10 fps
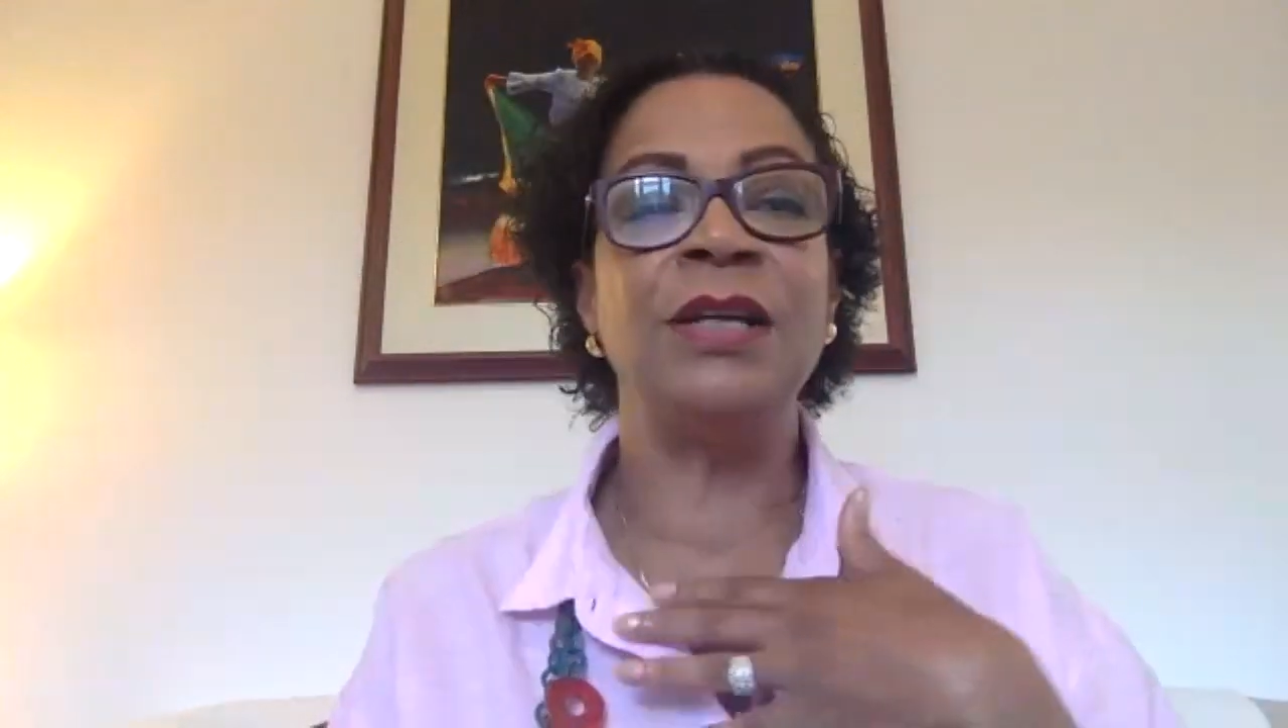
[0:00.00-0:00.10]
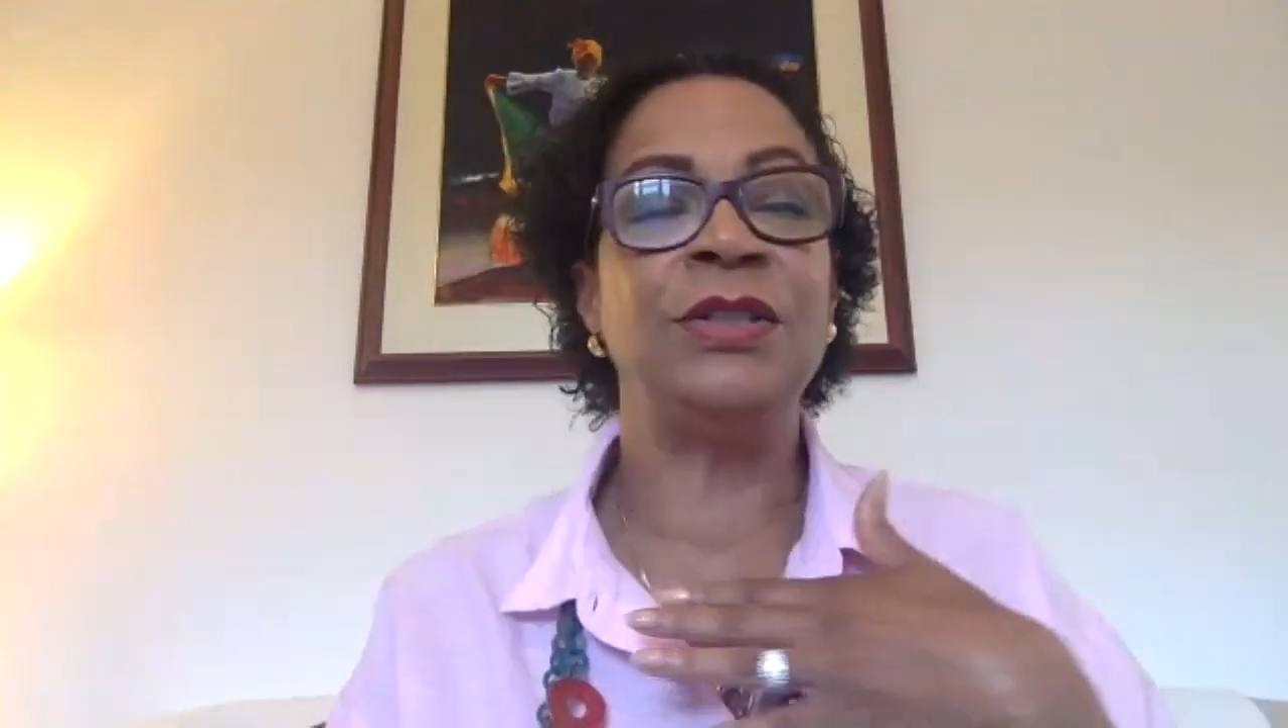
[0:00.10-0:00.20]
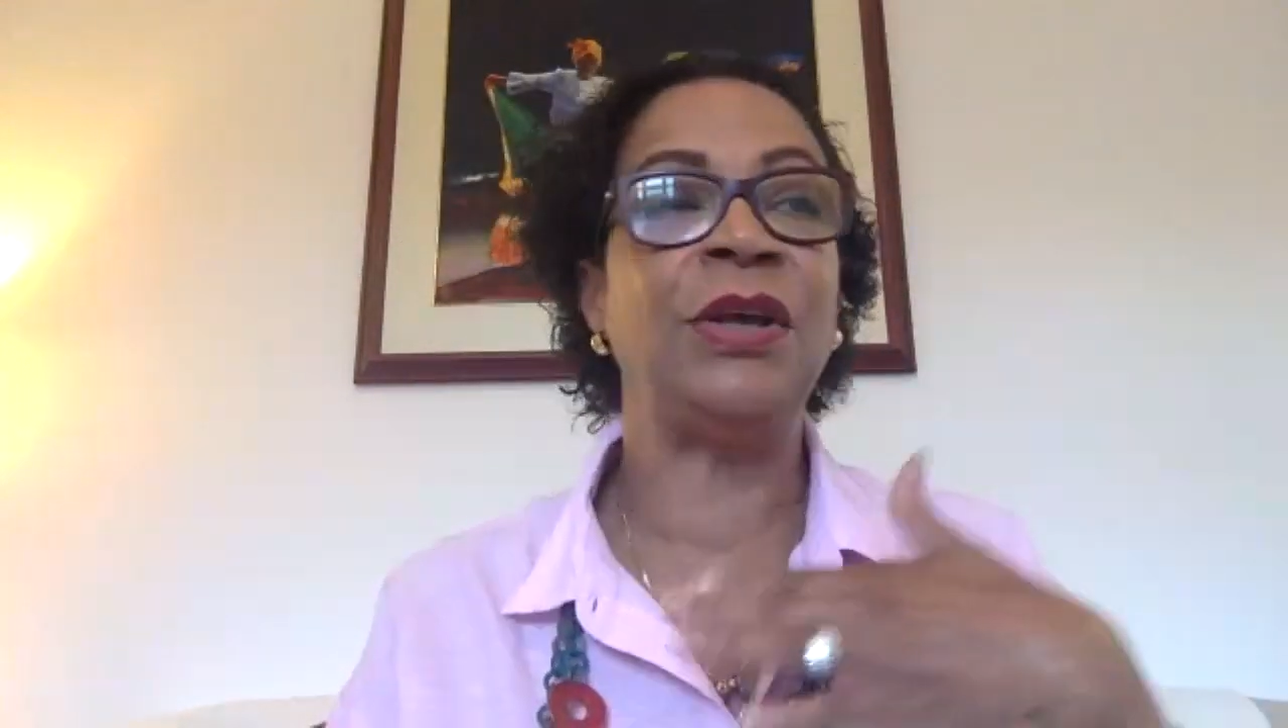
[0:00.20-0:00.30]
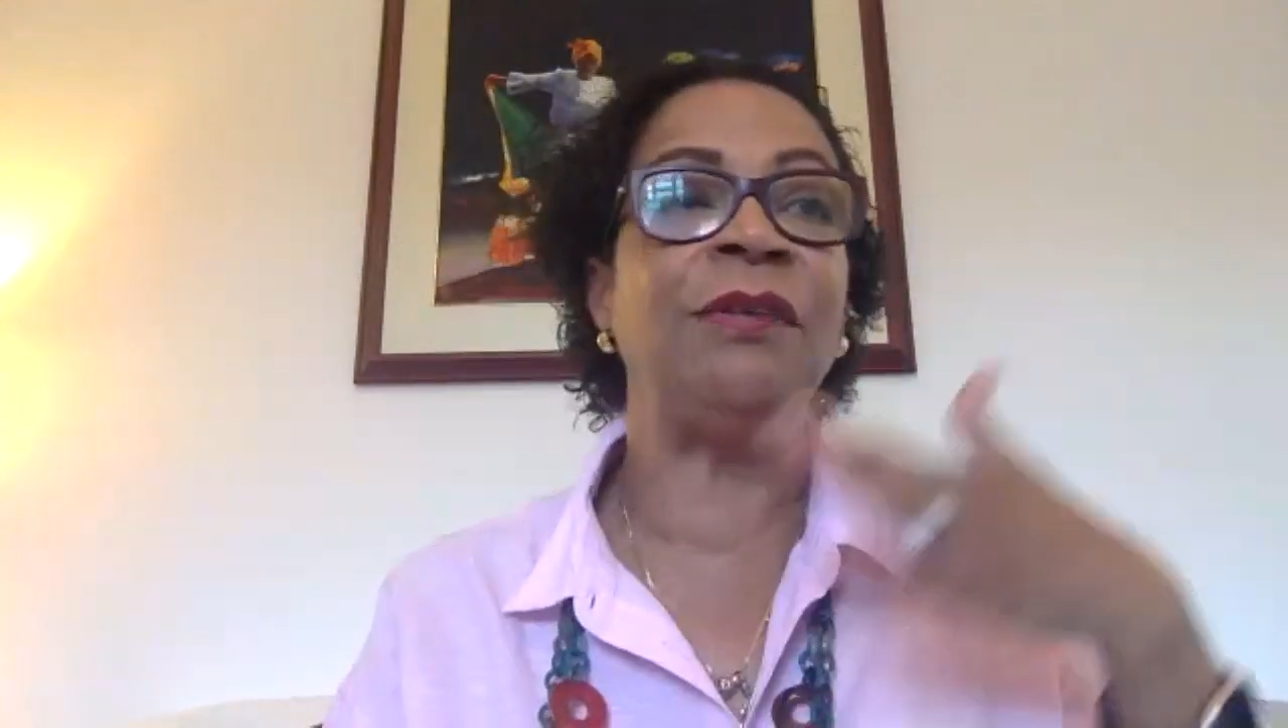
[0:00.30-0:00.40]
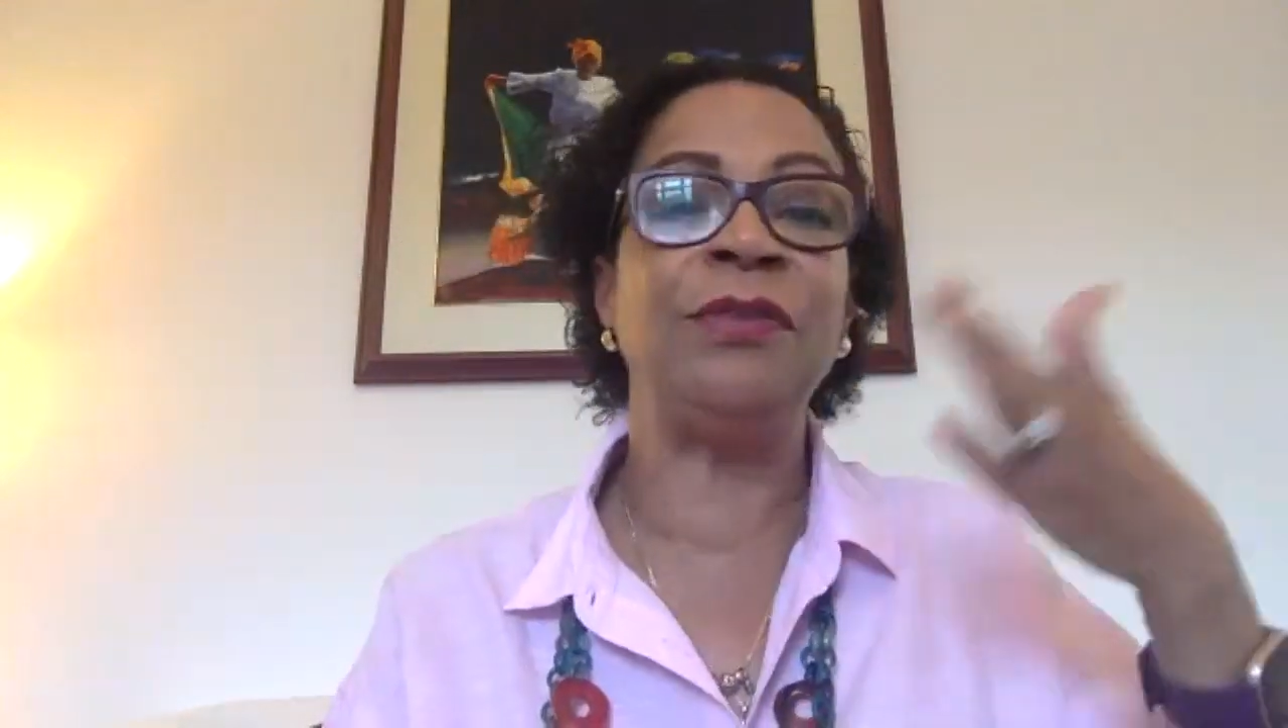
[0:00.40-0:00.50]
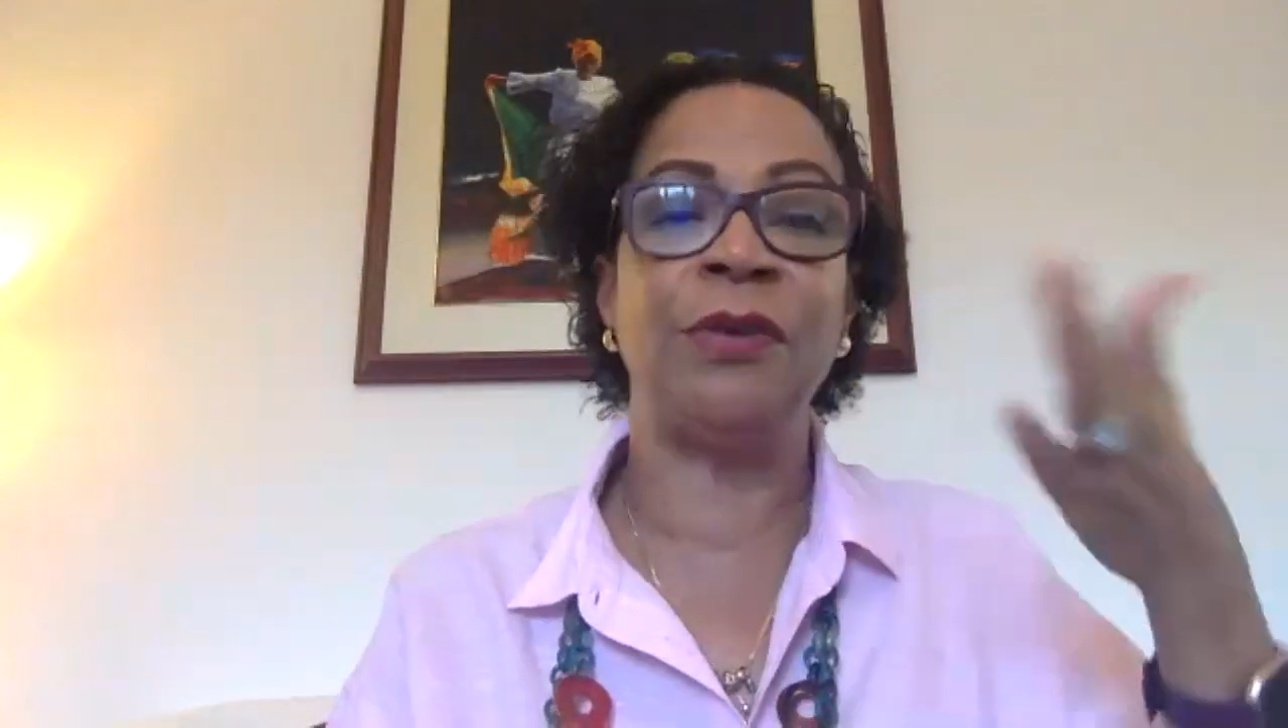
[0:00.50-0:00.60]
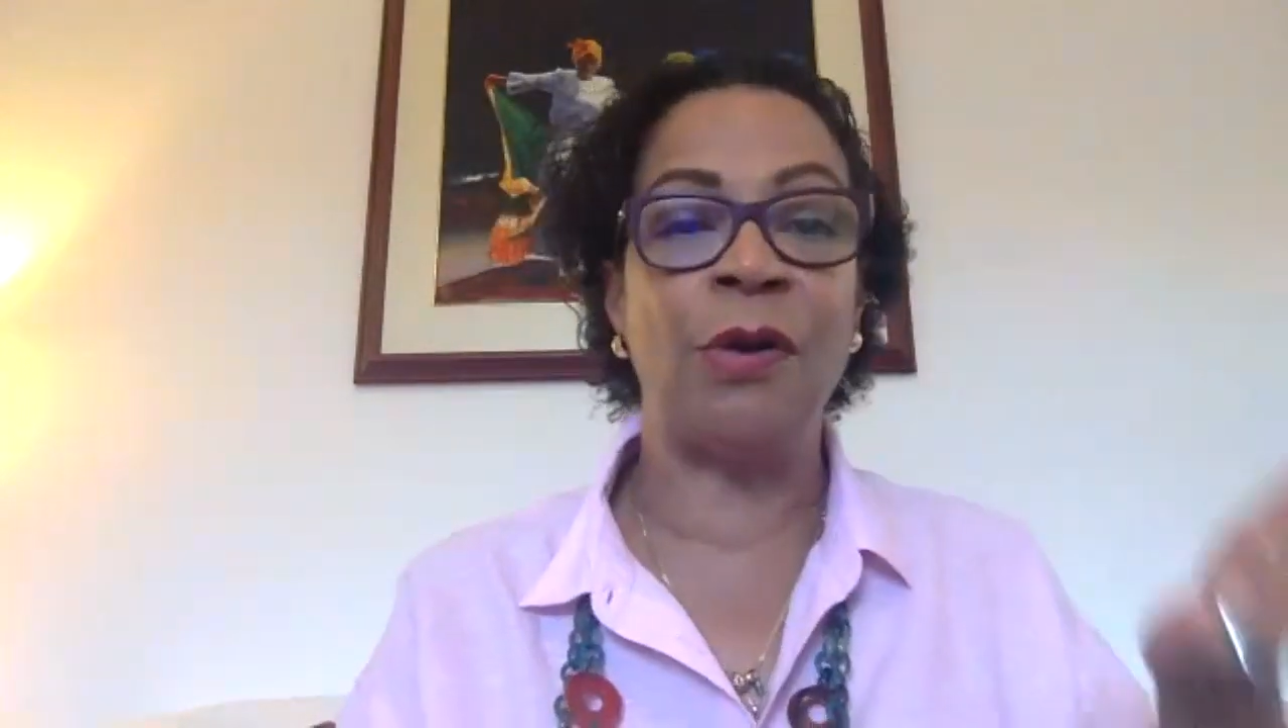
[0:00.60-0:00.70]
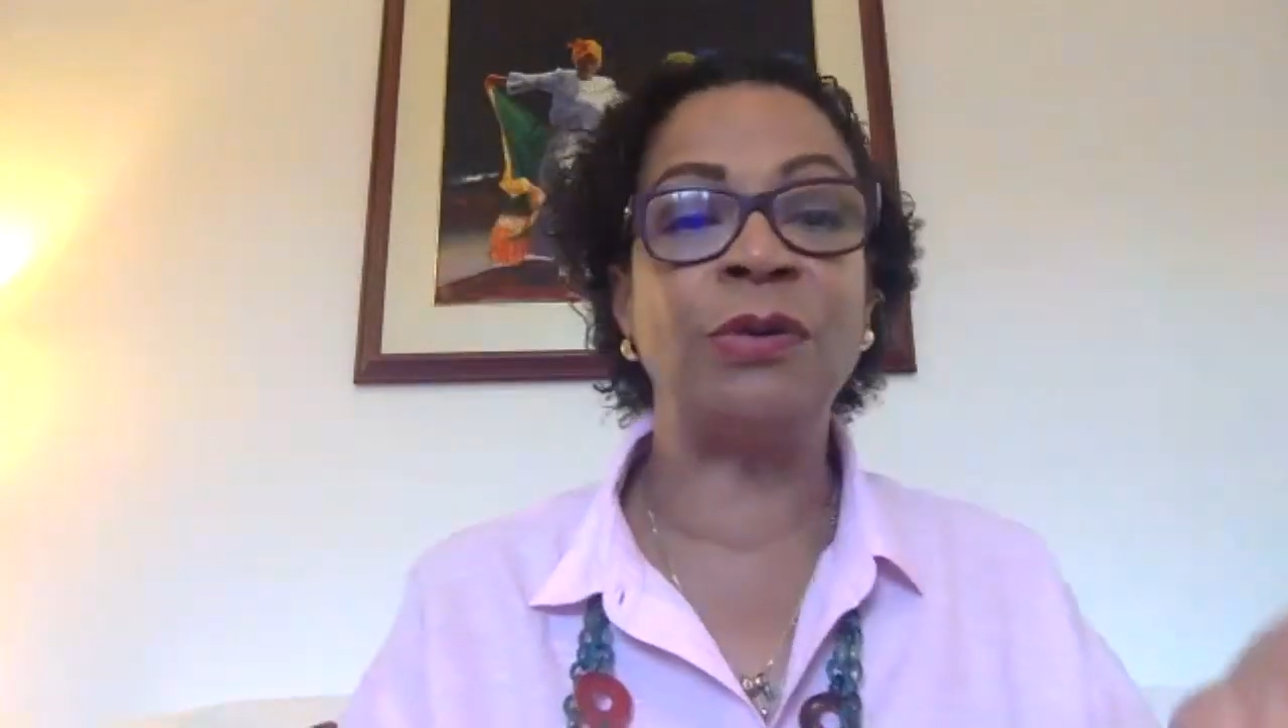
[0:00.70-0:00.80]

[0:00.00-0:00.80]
So if you're